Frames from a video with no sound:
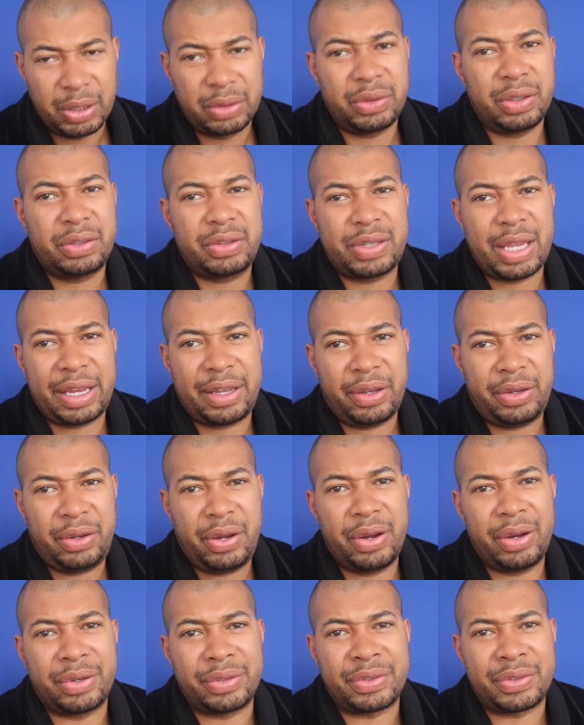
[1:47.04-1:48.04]
Looks like a
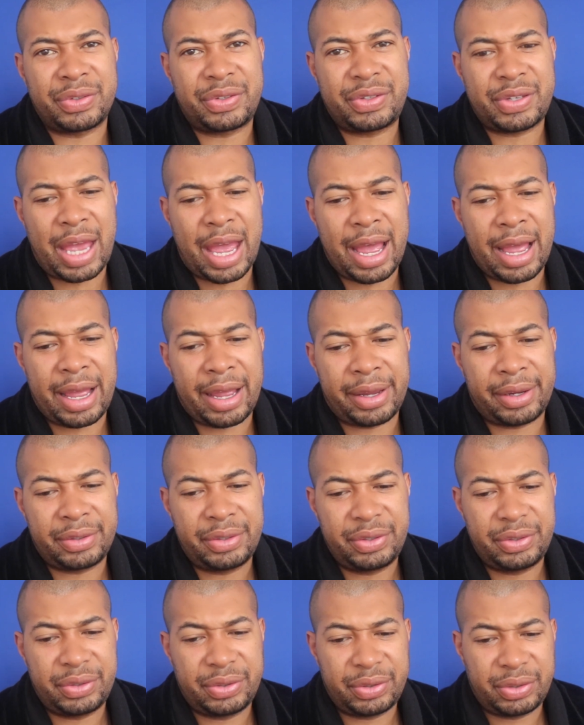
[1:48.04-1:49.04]
curtain
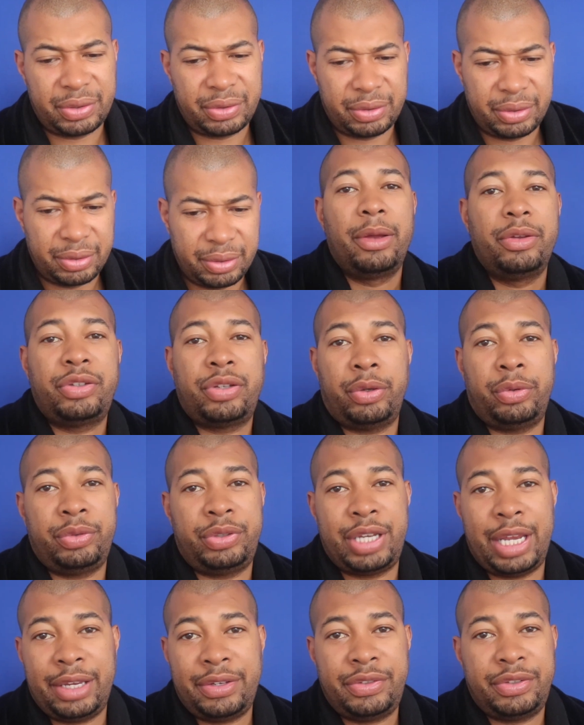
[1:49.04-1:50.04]
sash. So
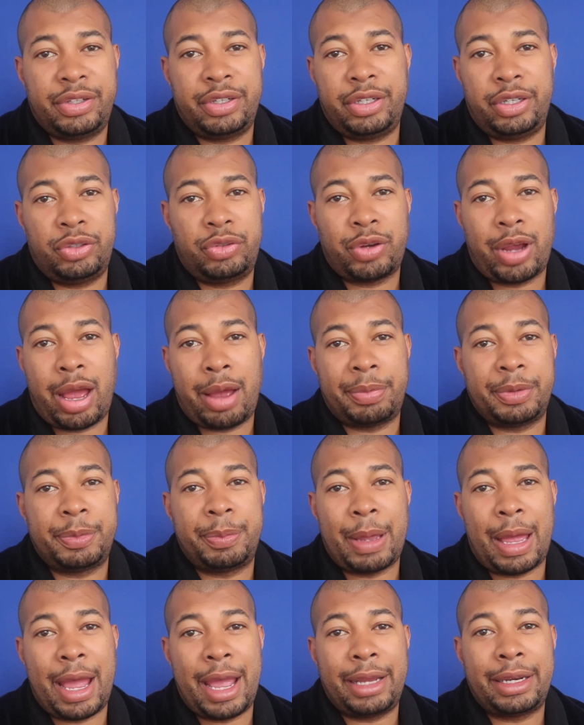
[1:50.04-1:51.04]
Destiny drops
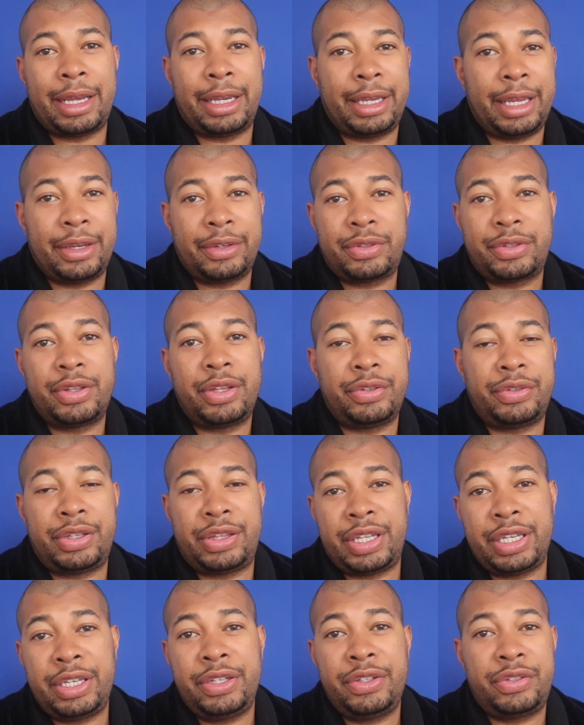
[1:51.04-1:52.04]
by, and I guess
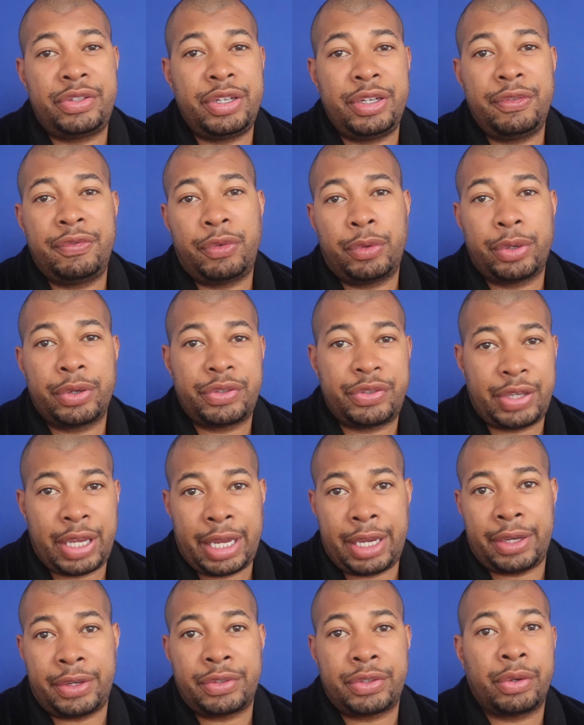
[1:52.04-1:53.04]
these
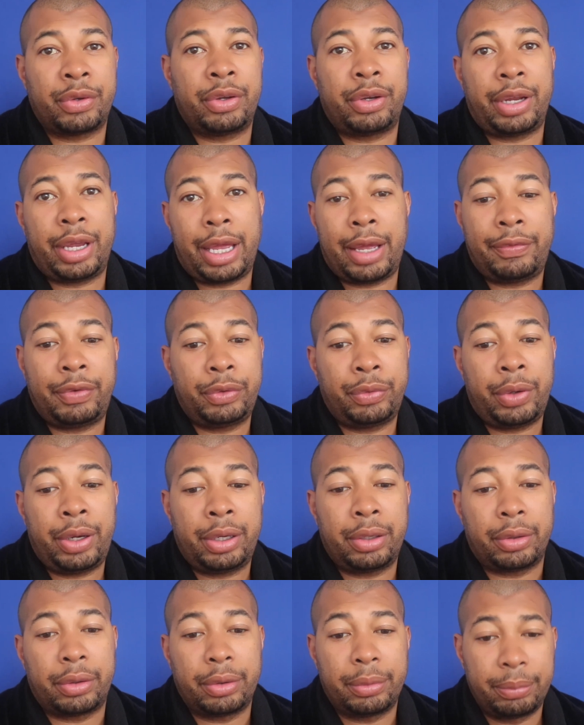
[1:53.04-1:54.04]
divorcees are gonna have a
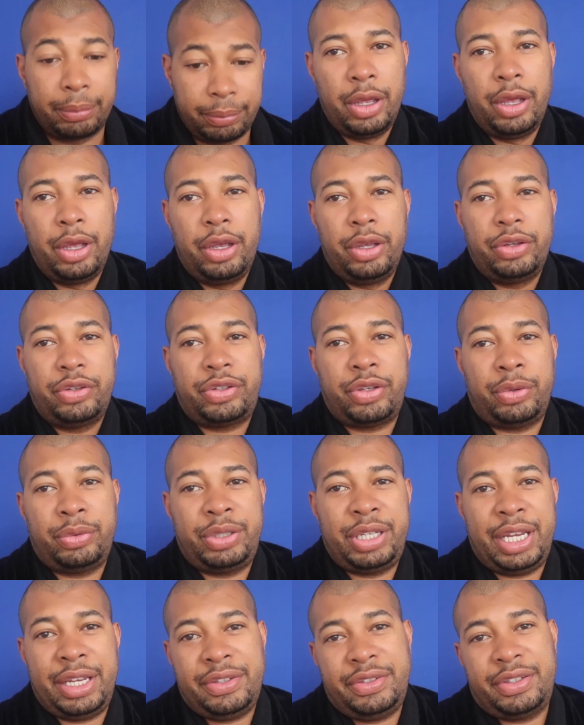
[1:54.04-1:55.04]
drink. So
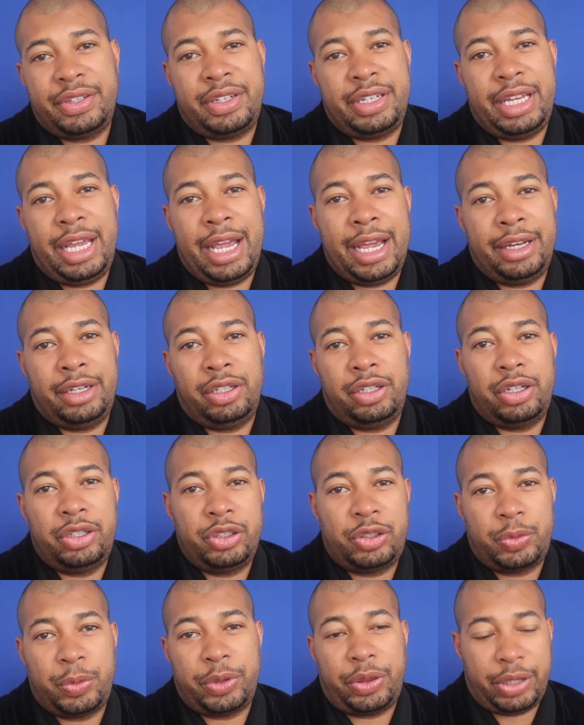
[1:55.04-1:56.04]
Destiny had
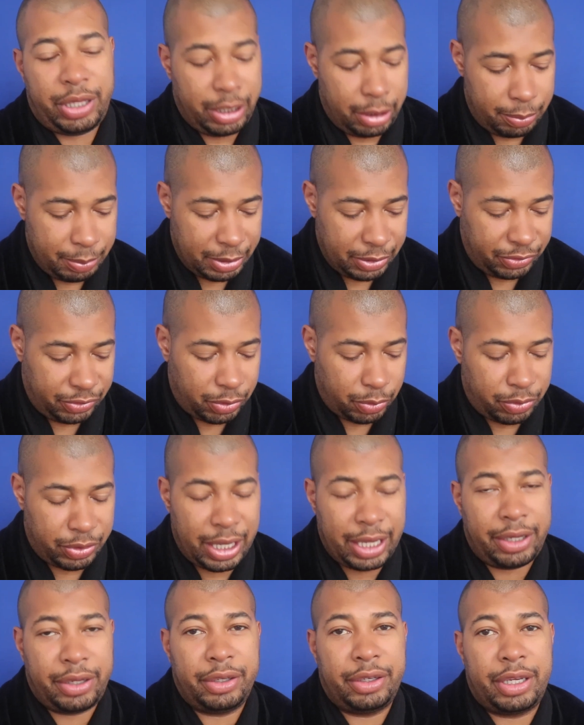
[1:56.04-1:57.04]
lunch with Kimmy so
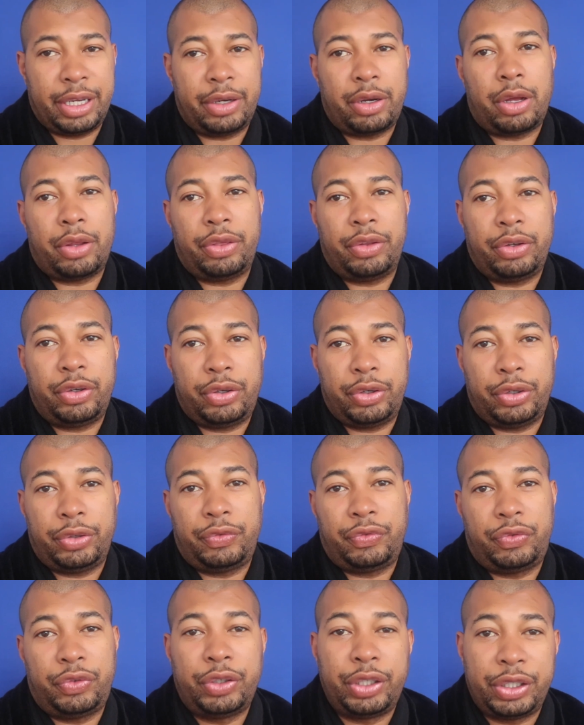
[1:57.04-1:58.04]
they could get on the good
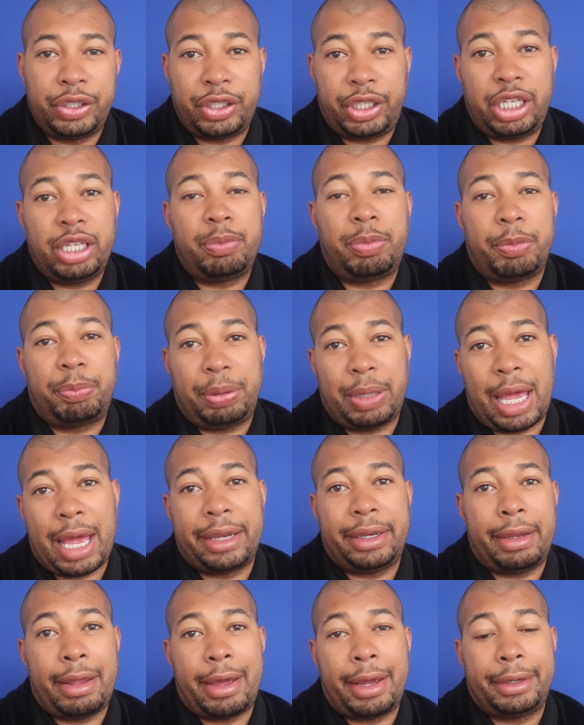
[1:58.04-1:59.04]
foot and keep a
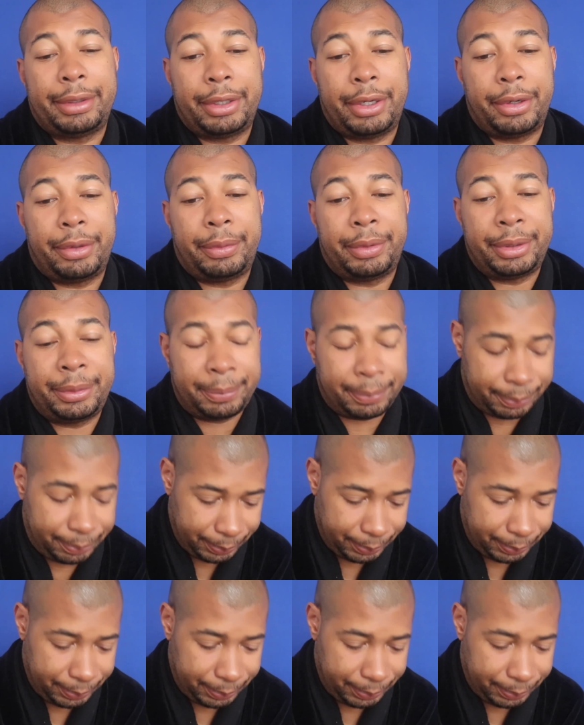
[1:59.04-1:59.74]
plot line going.